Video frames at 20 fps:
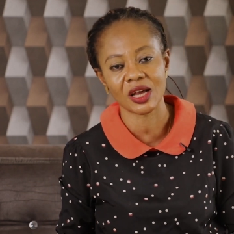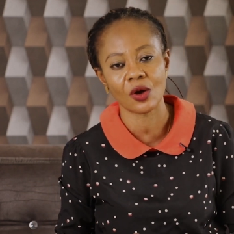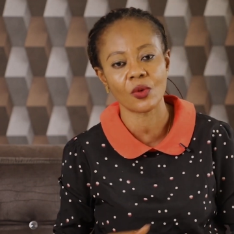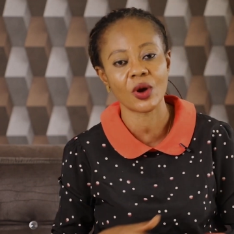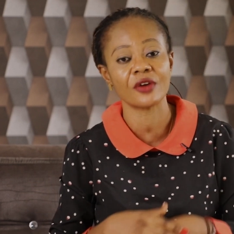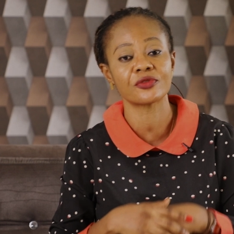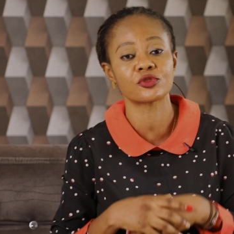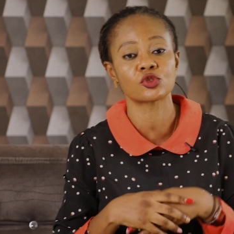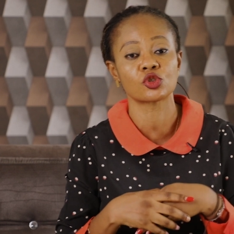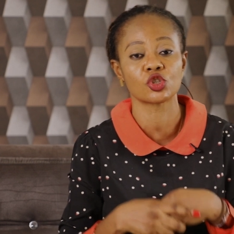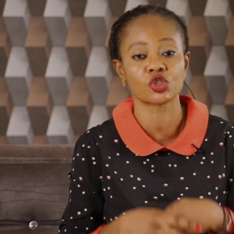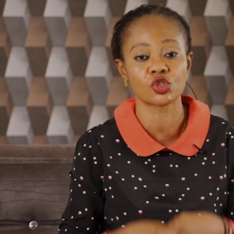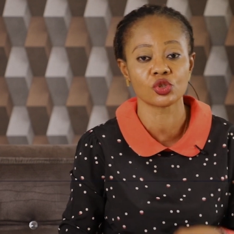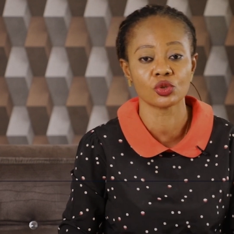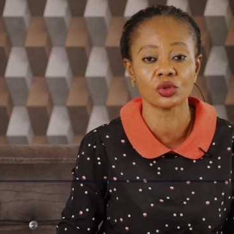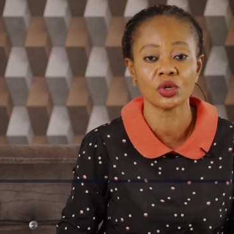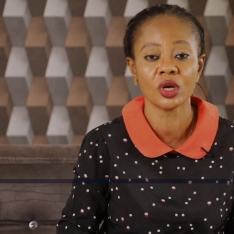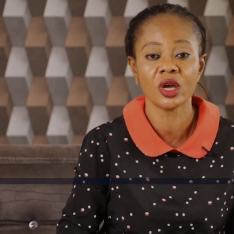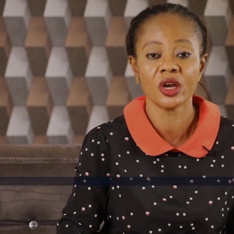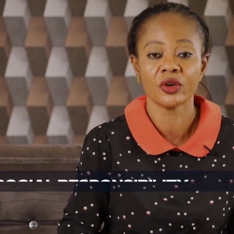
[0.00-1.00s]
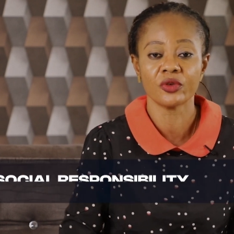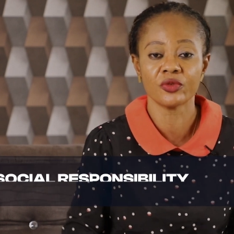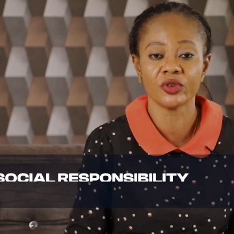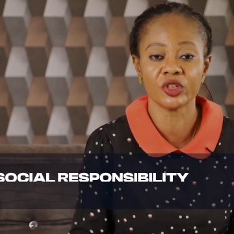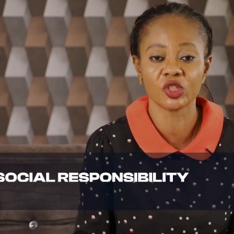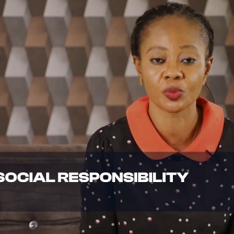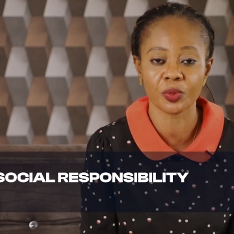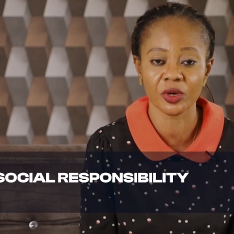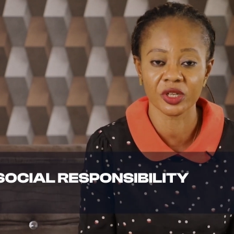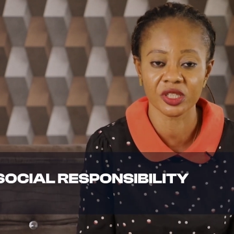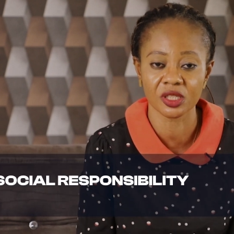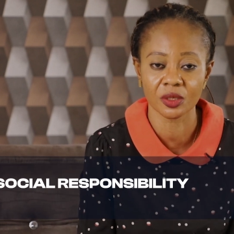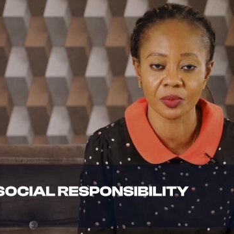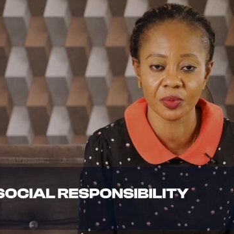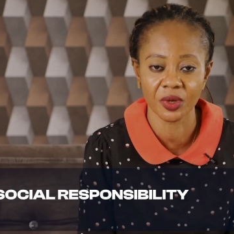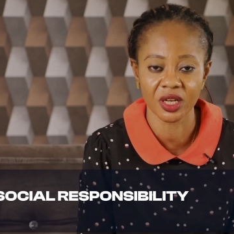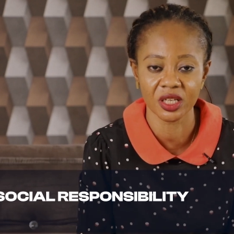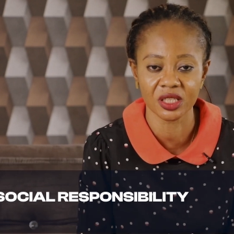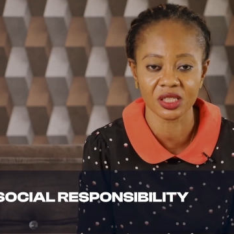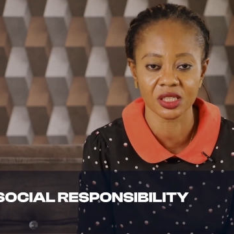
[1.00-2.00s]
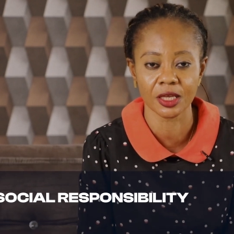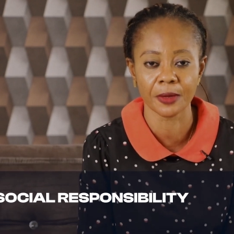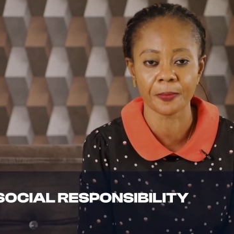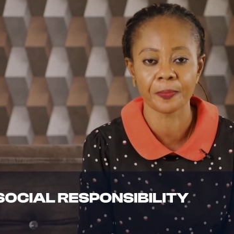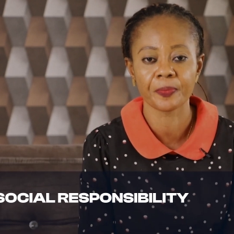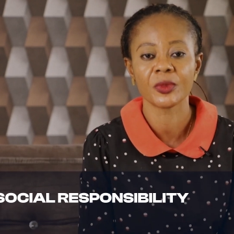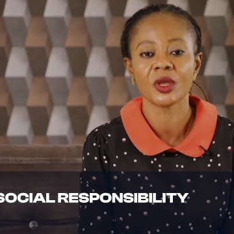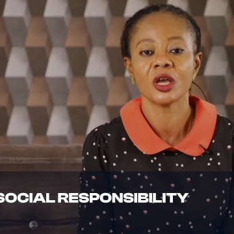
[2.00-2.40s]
And we have social responsibility.